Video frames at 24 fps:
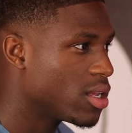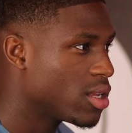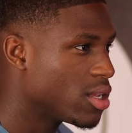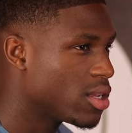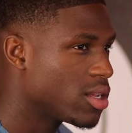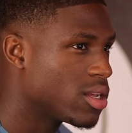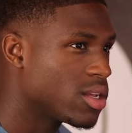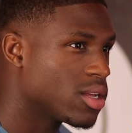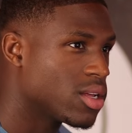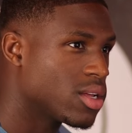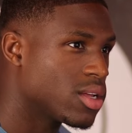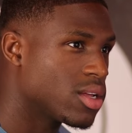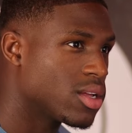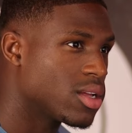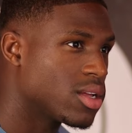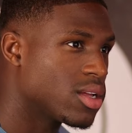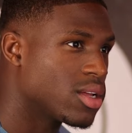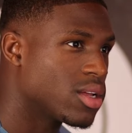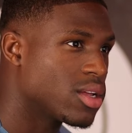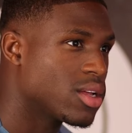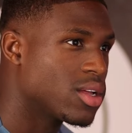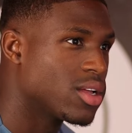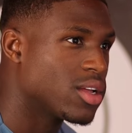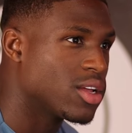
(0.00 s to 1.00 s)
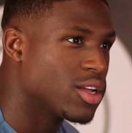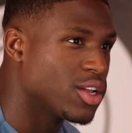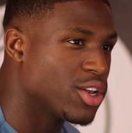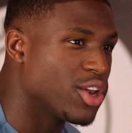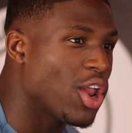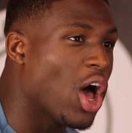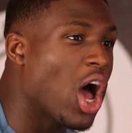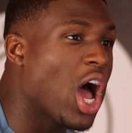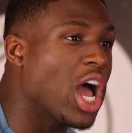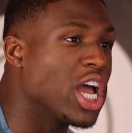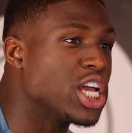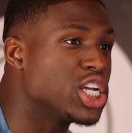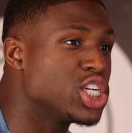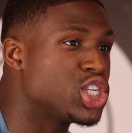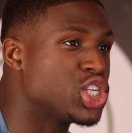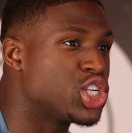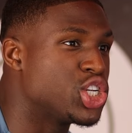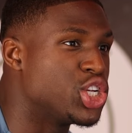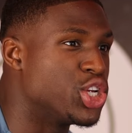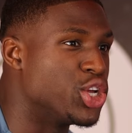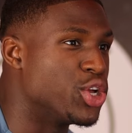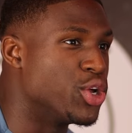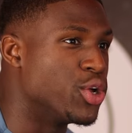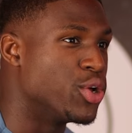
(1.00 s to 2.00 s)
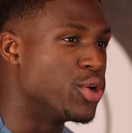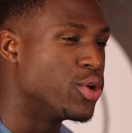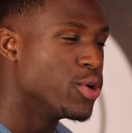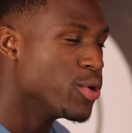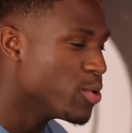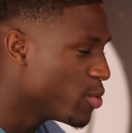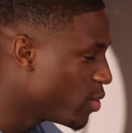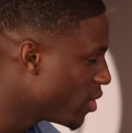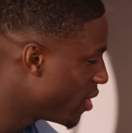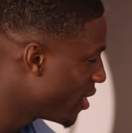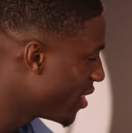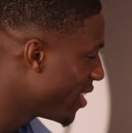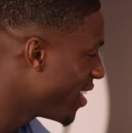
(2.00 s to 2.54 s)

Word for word: She's centre back. Nice you.